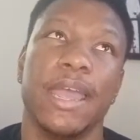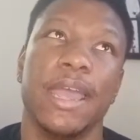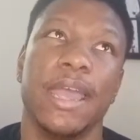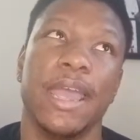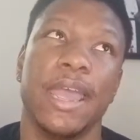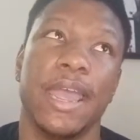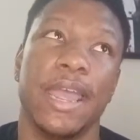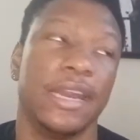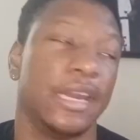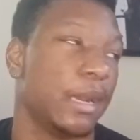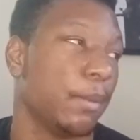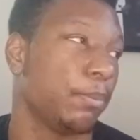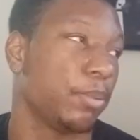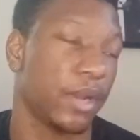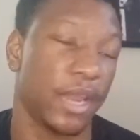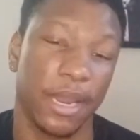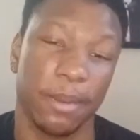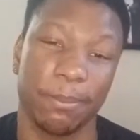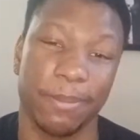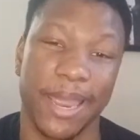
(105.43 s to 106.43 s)
And they're
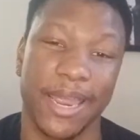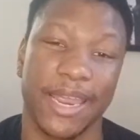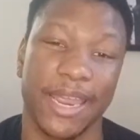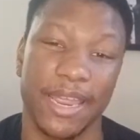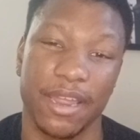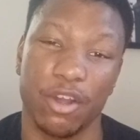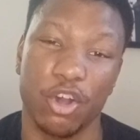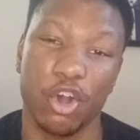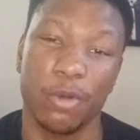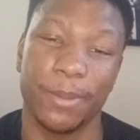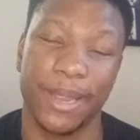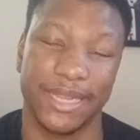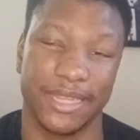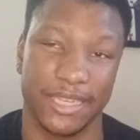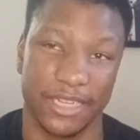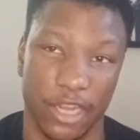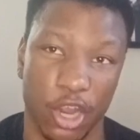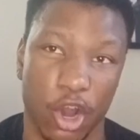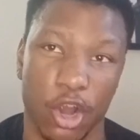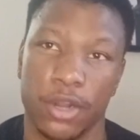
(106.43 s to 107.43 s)
playing back at home at the
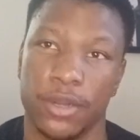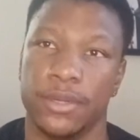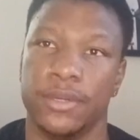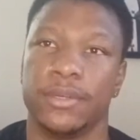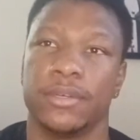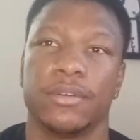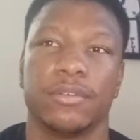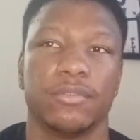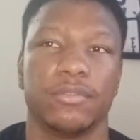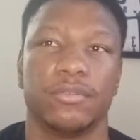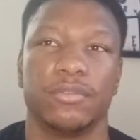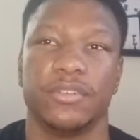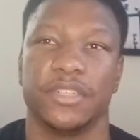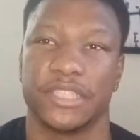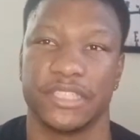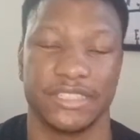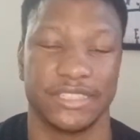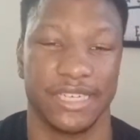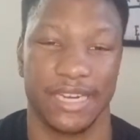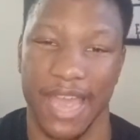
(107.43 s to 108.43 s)
Garden,
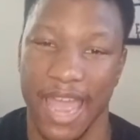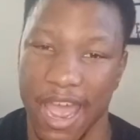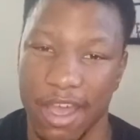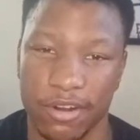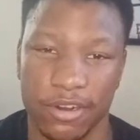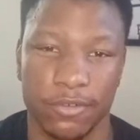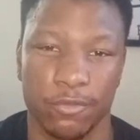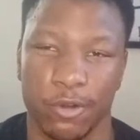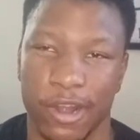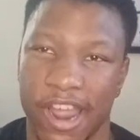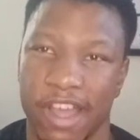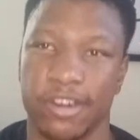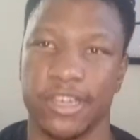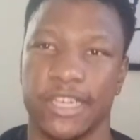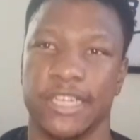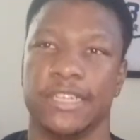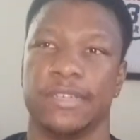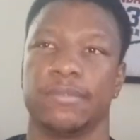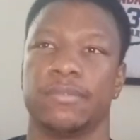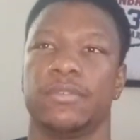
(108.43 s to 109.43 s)
which is loud and
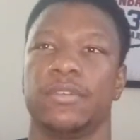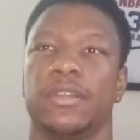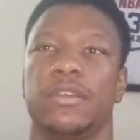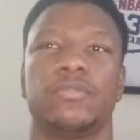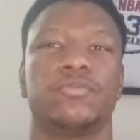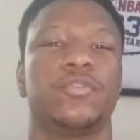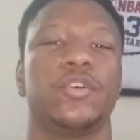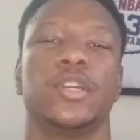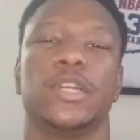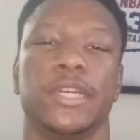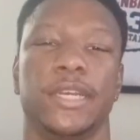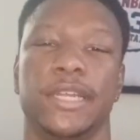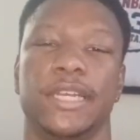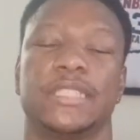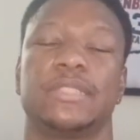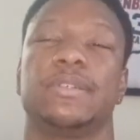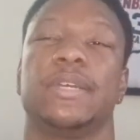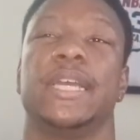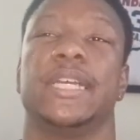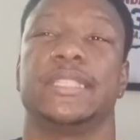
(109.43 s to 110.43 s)
rowdy, full of Knicks
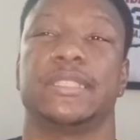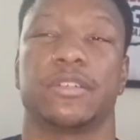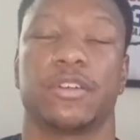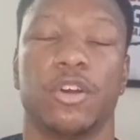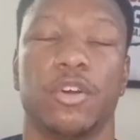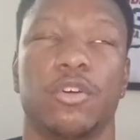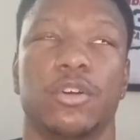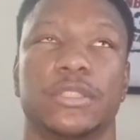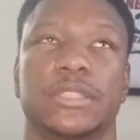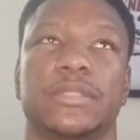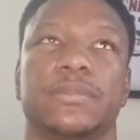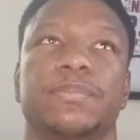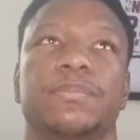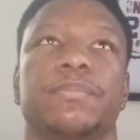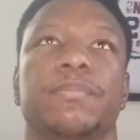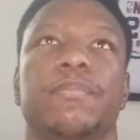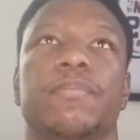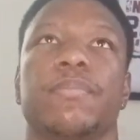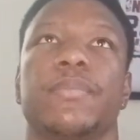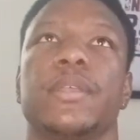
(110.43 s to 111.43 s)
fans, of course.
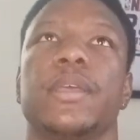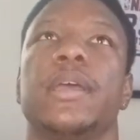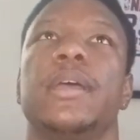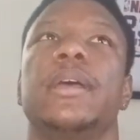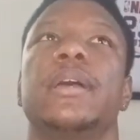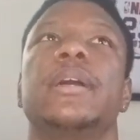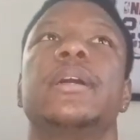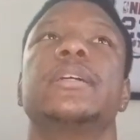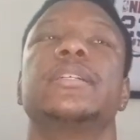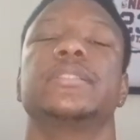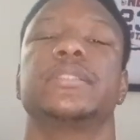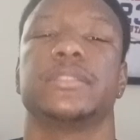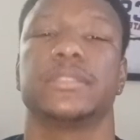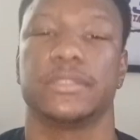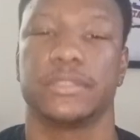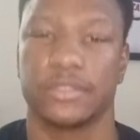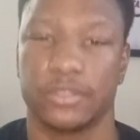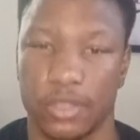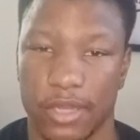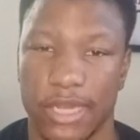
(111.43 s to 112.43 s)

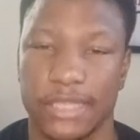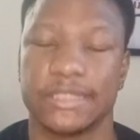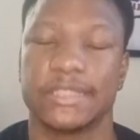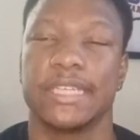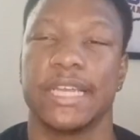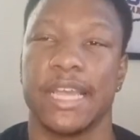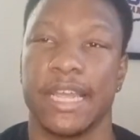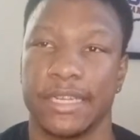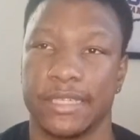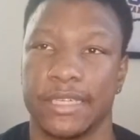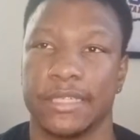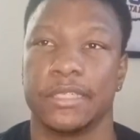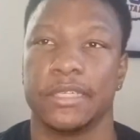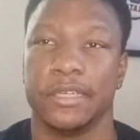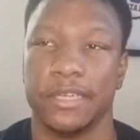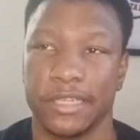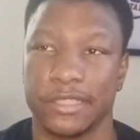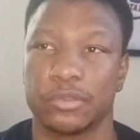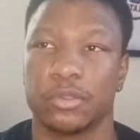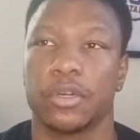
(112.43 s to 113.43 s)
So I said that the
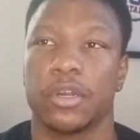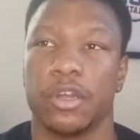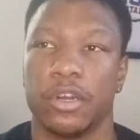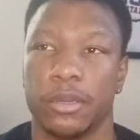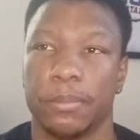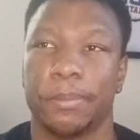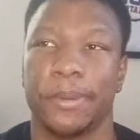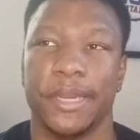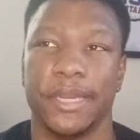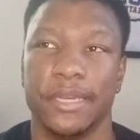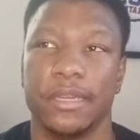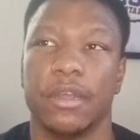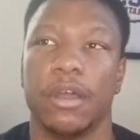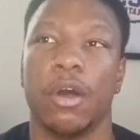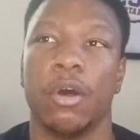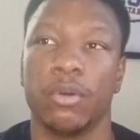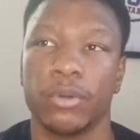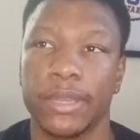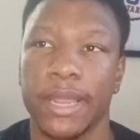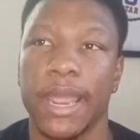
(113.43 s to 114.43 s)
Knicks were going to be
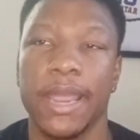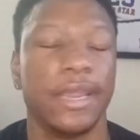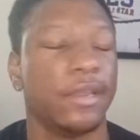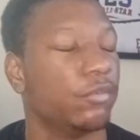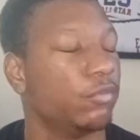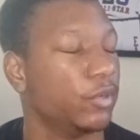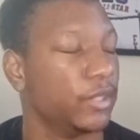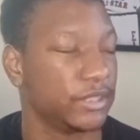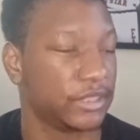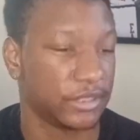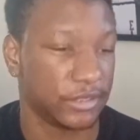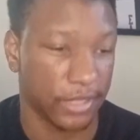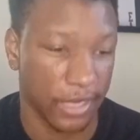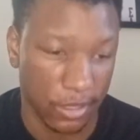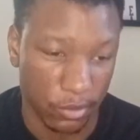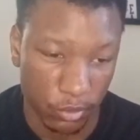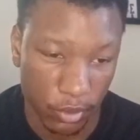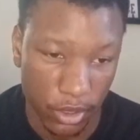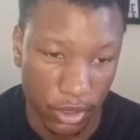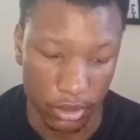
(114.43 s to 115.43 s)
okay, which they
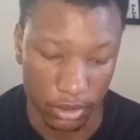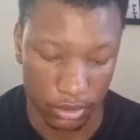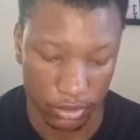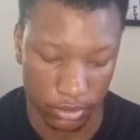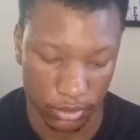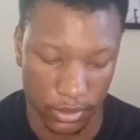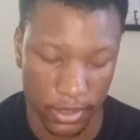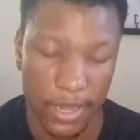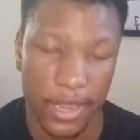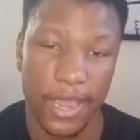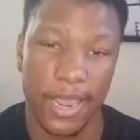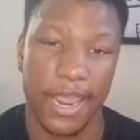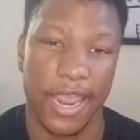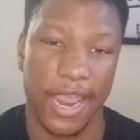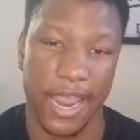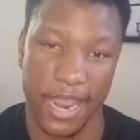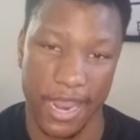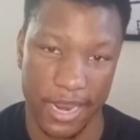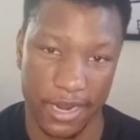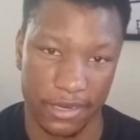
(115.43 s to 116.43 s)
were.
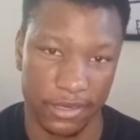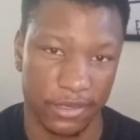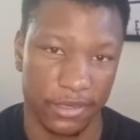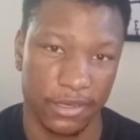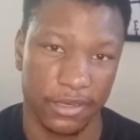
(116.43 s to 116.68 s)
And